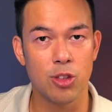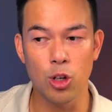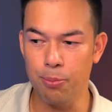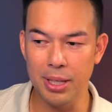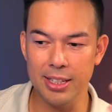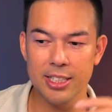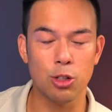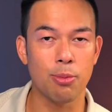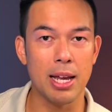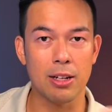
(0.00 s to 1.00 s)
Your ability to
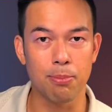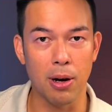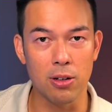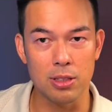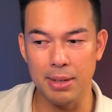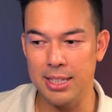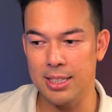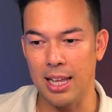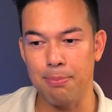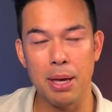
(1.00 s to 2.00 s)
remain composed
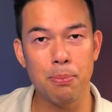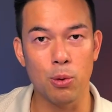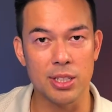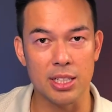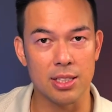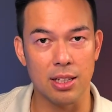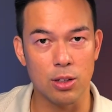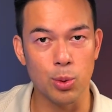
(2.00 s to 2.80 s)
means like people just